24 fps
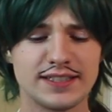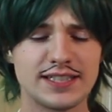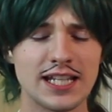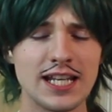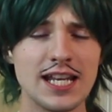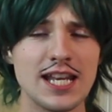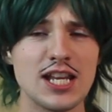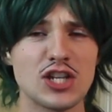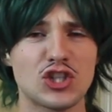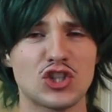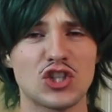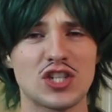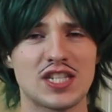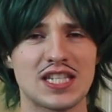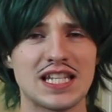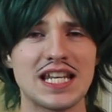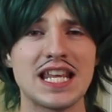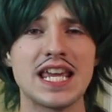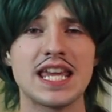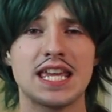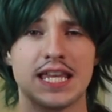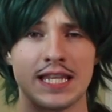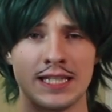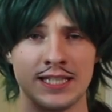
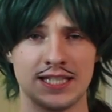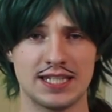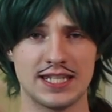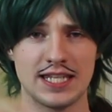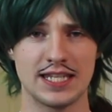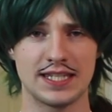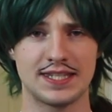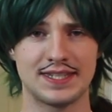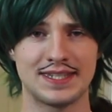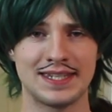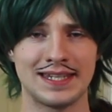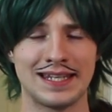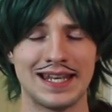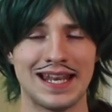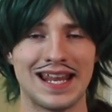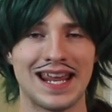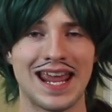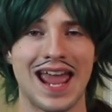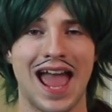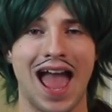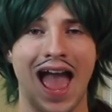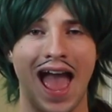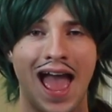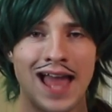deliciously,
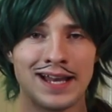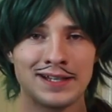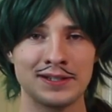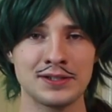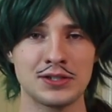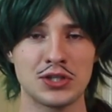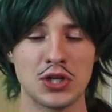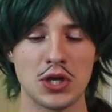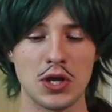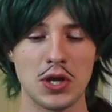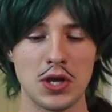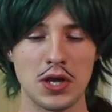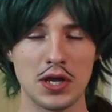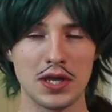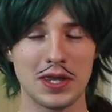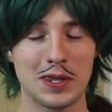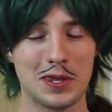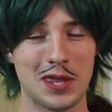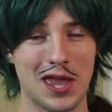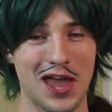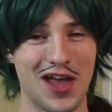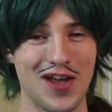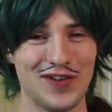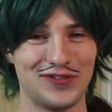consistently, and
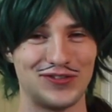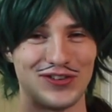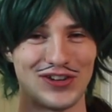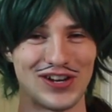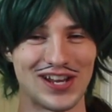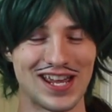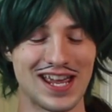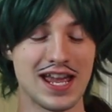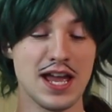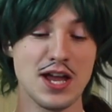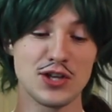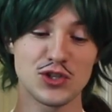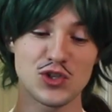carefully